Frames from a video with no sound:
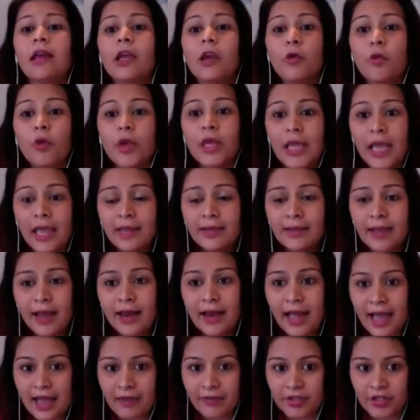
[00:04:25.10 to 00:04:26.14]
create
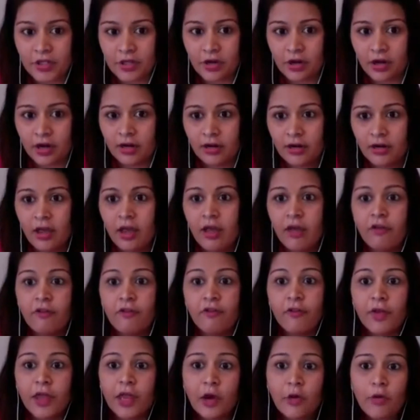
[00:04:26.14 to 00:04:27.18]
that avatar,
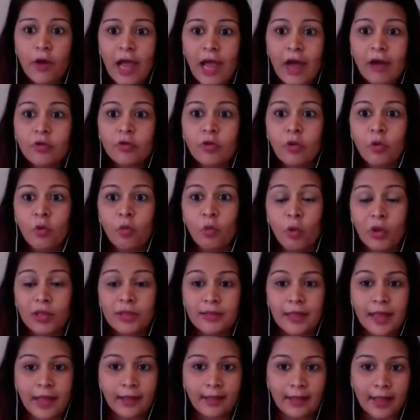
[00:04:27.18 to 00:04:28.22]
figure out
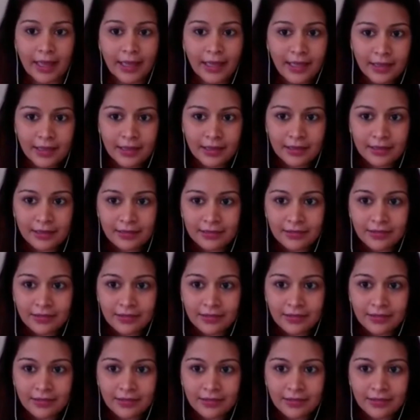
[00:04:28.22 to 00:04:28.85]
what they like,